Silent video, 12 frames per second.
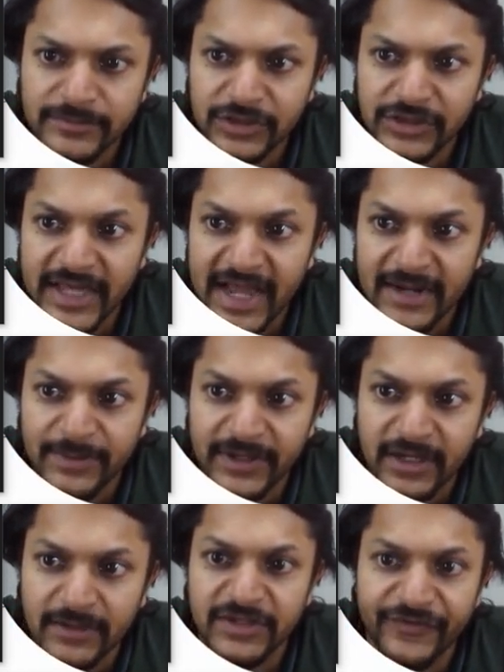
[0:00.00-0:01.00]
So that
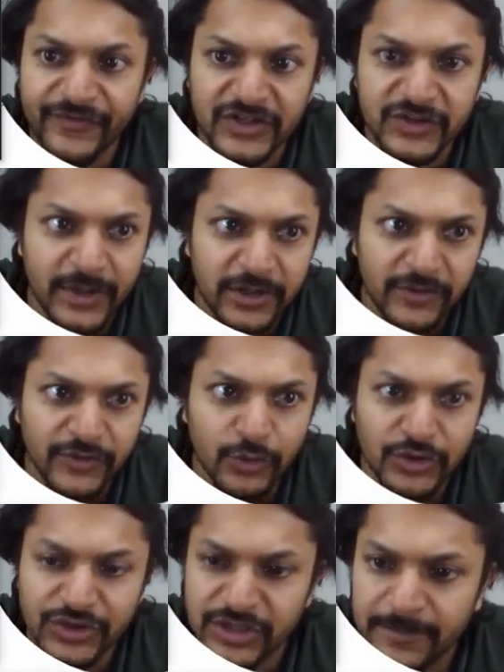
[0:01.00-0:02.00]
becomes the first part of the
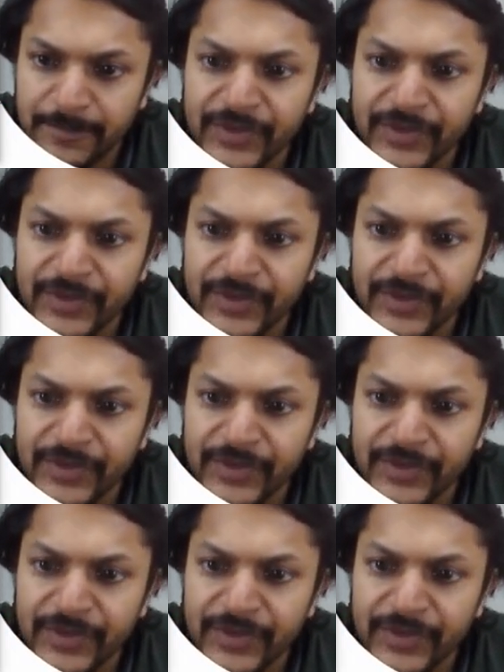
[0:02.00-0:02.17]
question.